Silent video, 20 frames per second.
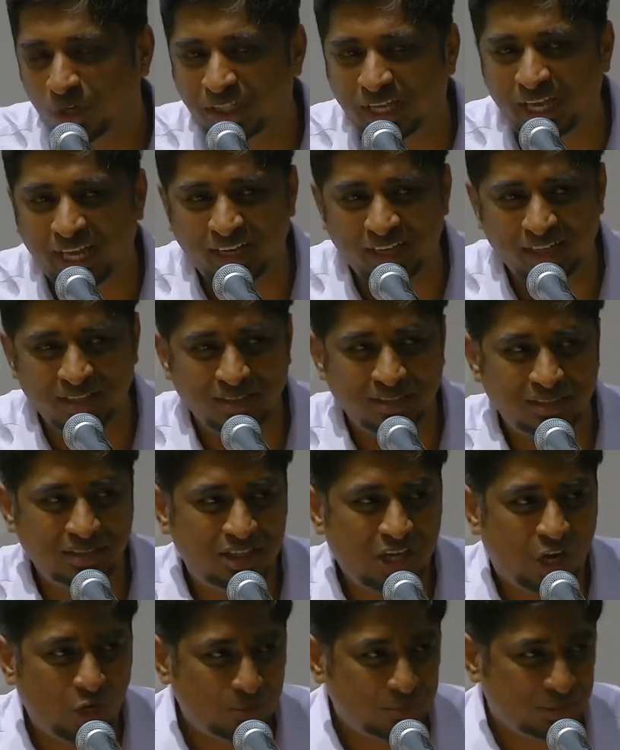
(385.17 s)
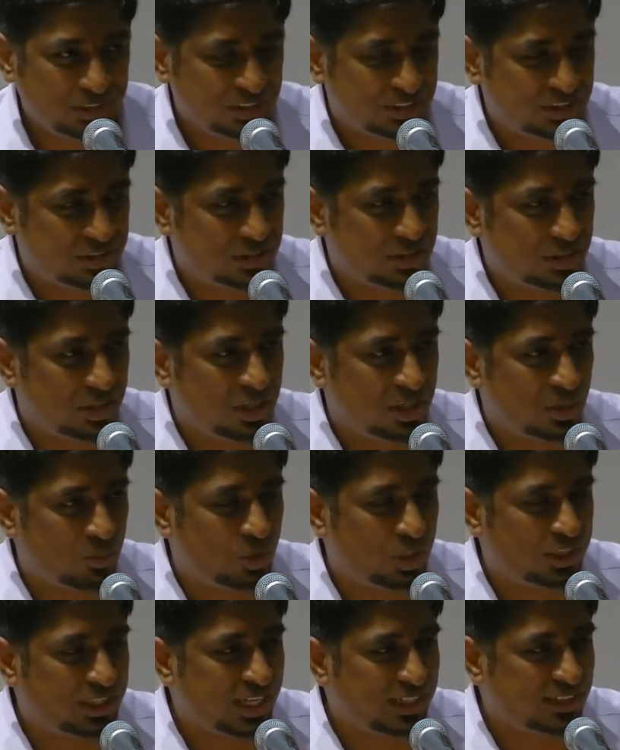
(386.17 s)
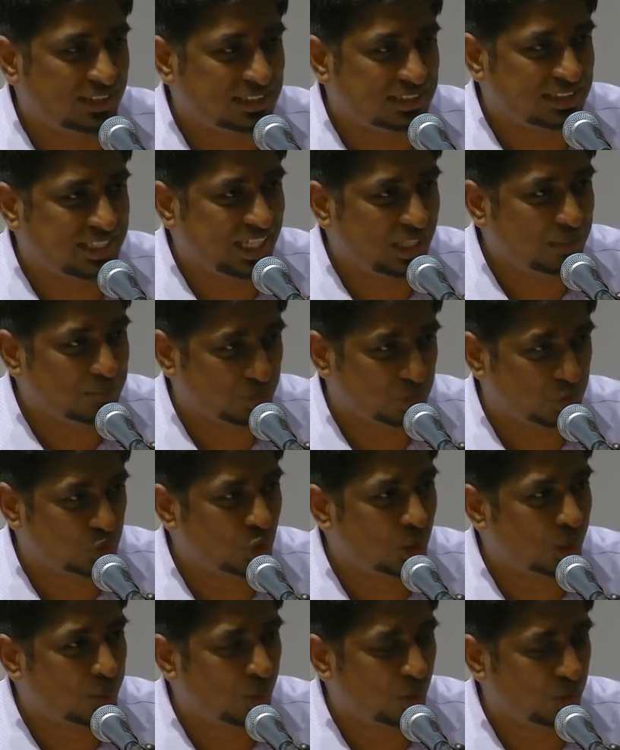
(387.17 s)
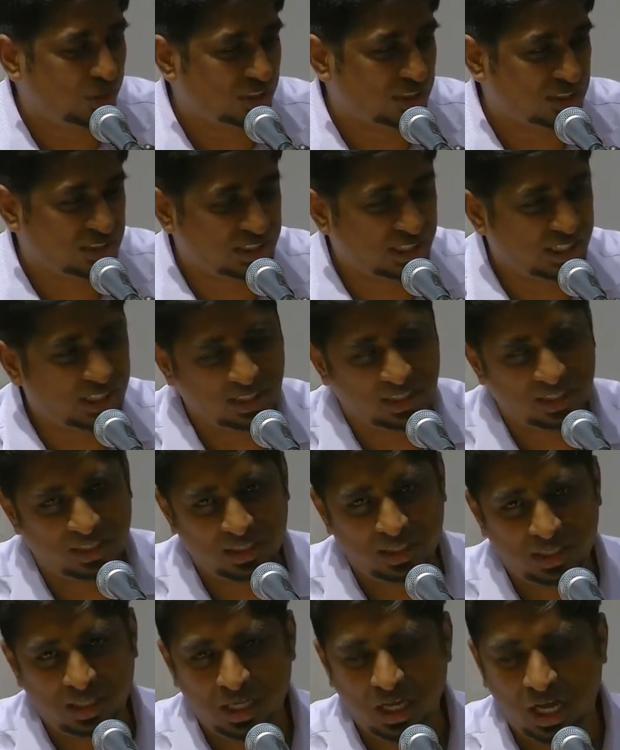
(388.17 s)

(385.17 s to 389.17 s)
What can government, what can the schemes do about the sin?